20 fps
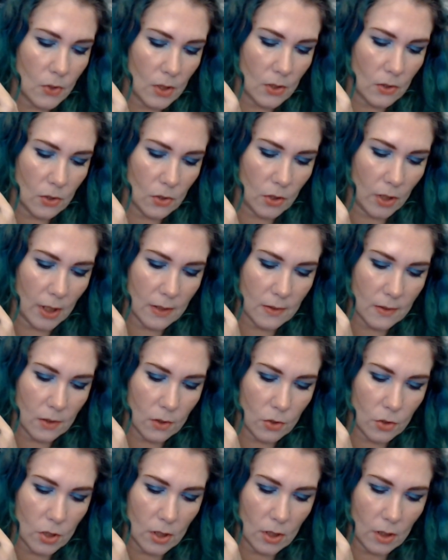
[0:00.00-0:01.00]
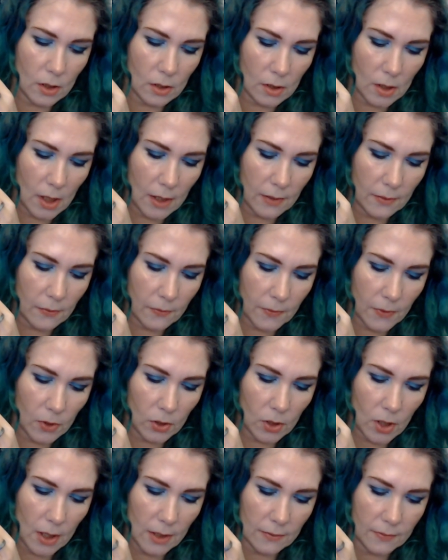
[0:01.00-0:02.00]
as a transition a lot of, for a
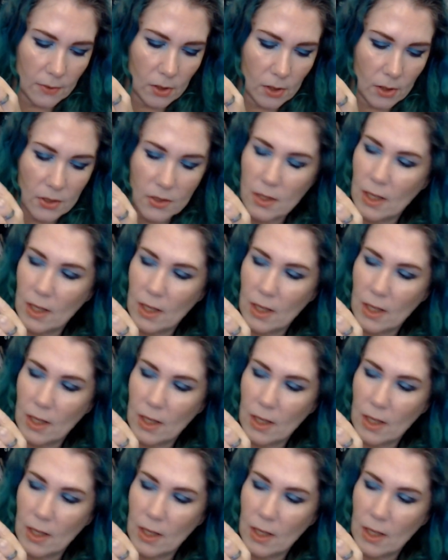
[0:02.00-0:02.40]
lot of looks,